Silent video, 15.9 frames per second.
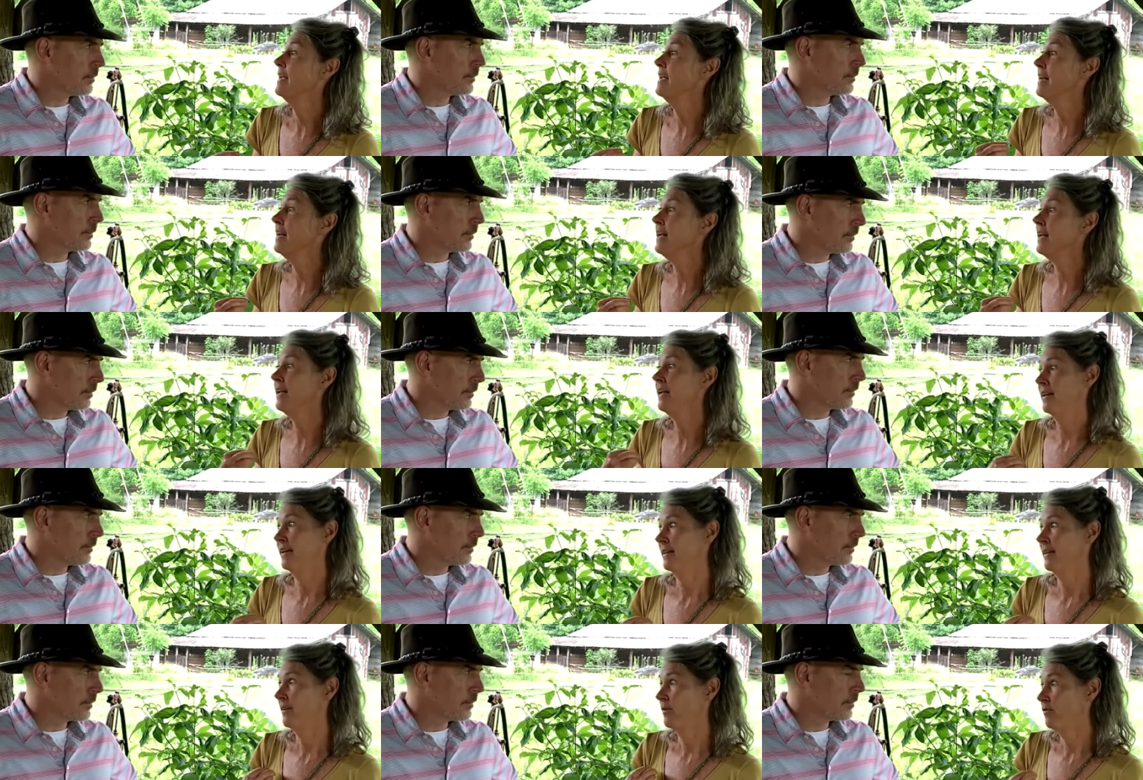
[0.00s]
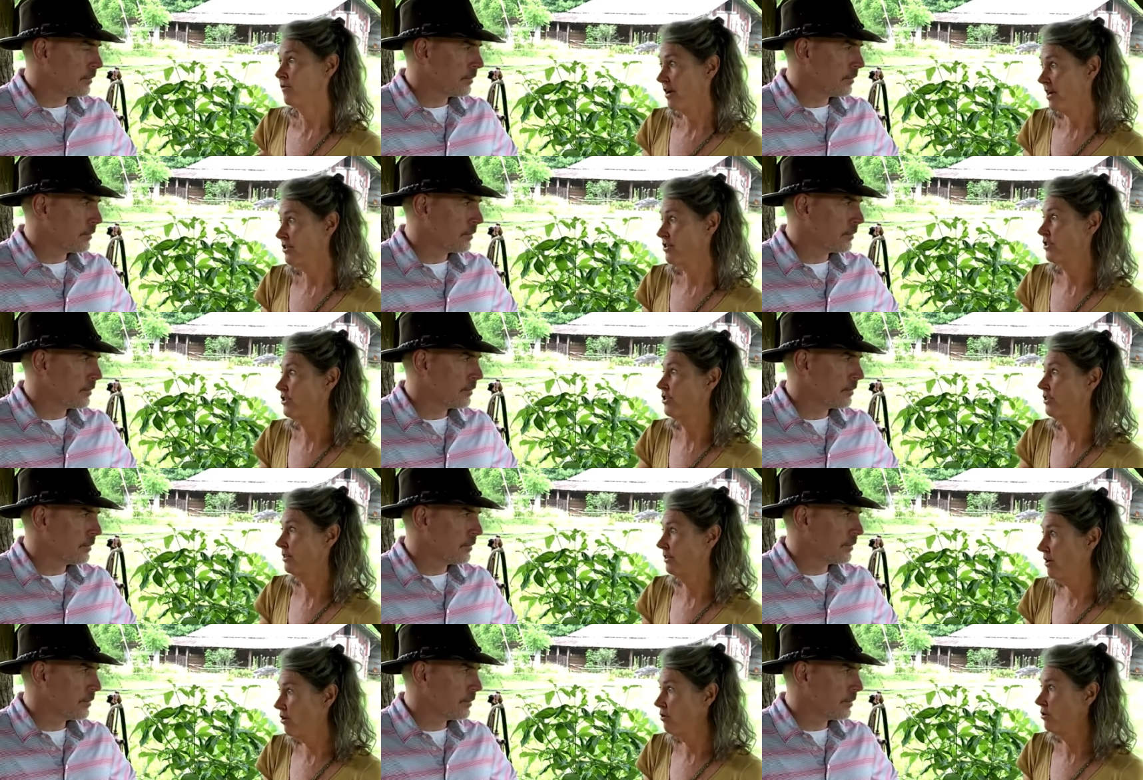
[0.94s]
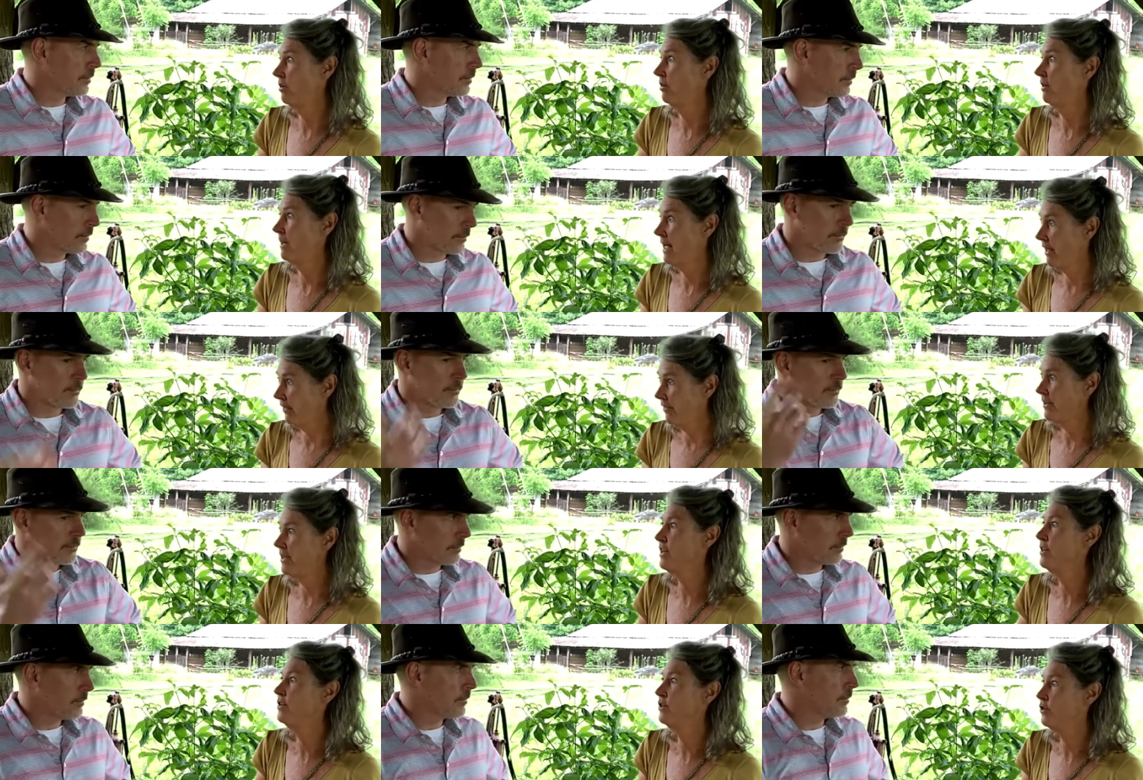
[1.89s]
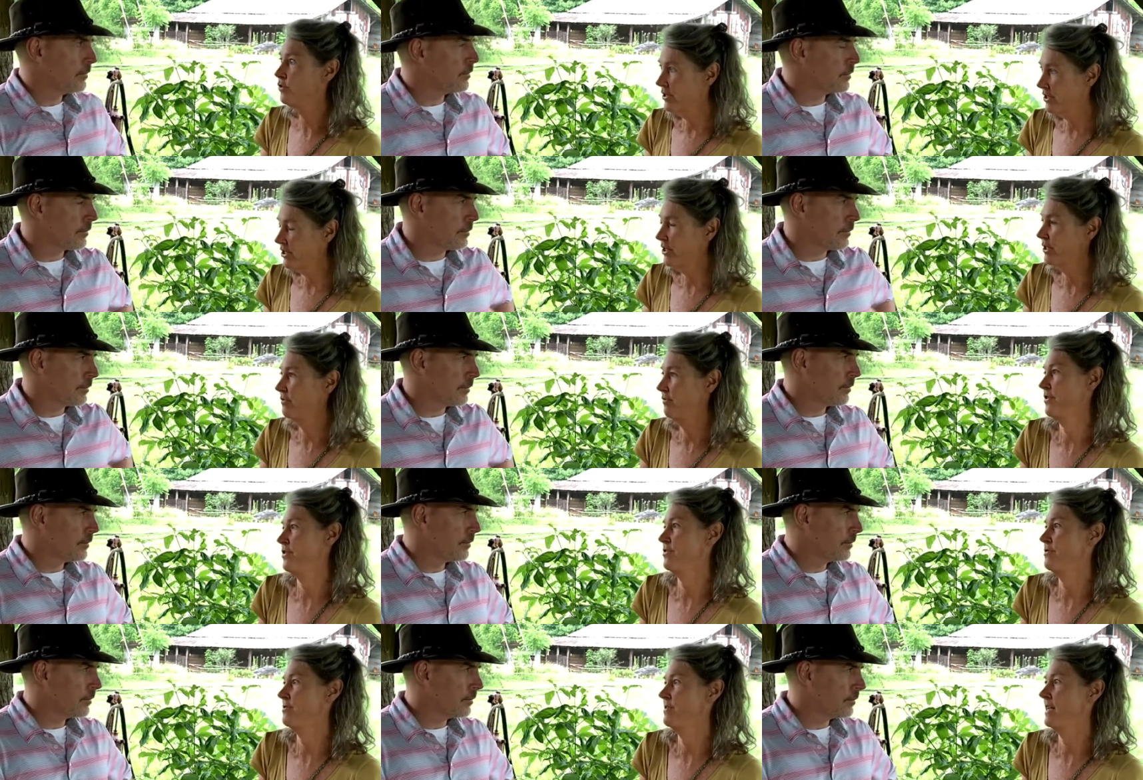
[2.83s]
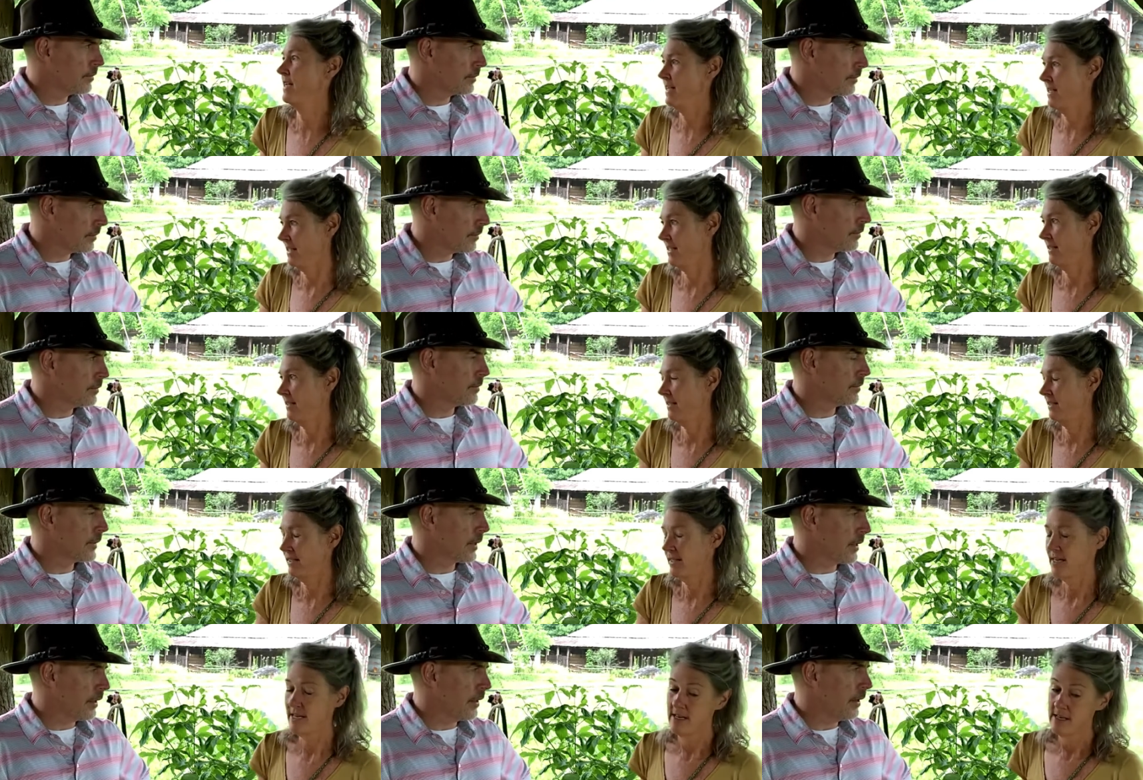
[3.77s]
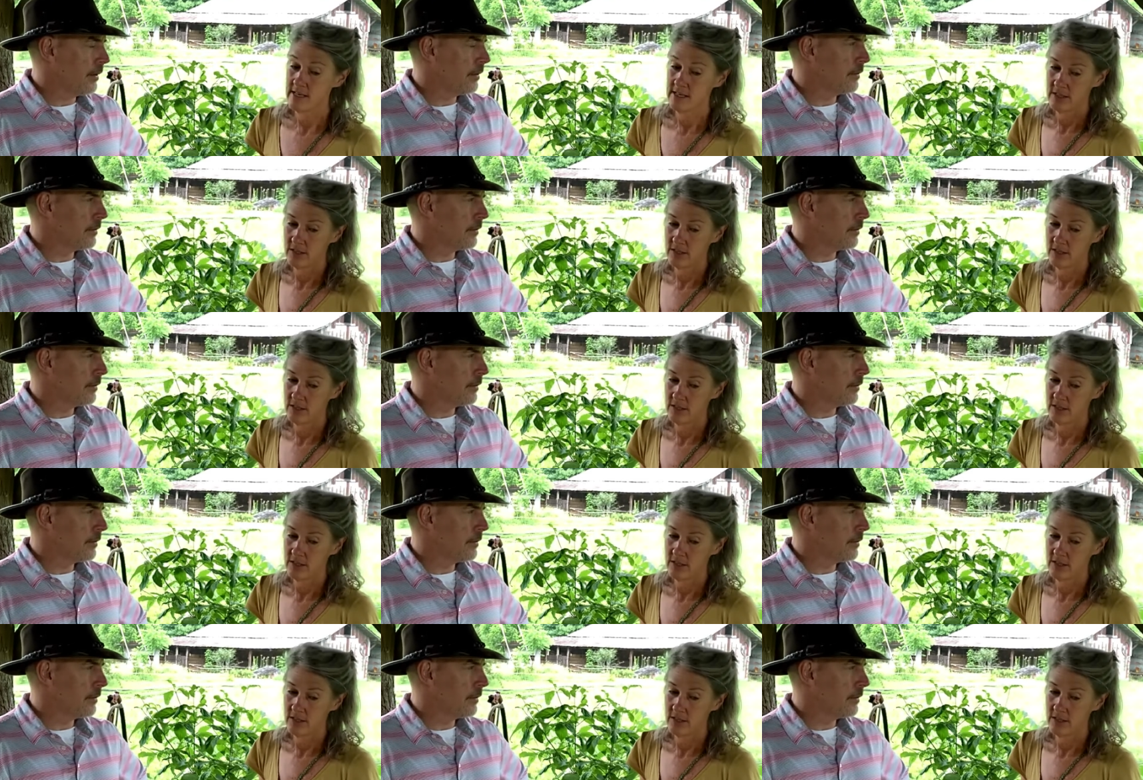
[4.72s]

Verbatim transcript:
Speaker 1: eating fresh local, healthy, nutritious food is. Yeah.